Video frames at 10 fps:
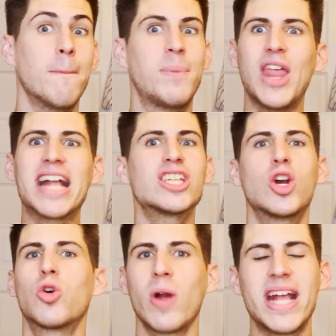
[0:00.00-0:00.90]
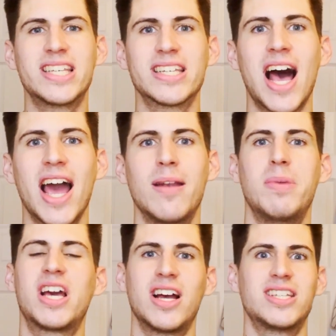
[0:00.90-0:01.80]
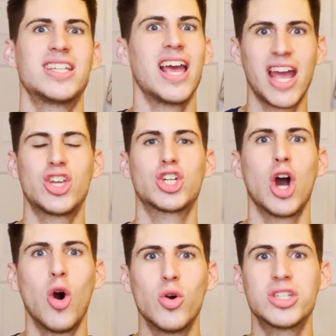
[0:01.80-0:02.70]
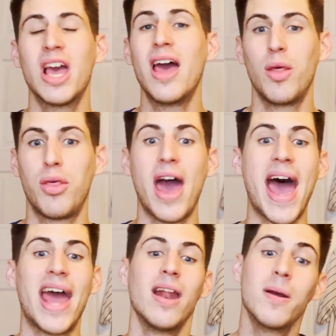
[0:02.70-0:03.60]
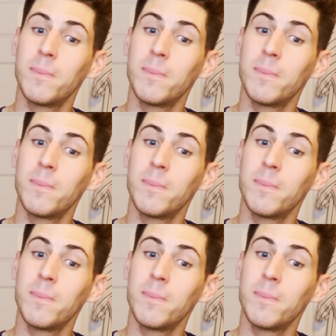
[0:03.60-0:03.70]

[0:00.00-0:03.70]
But that's a great sign because it shows that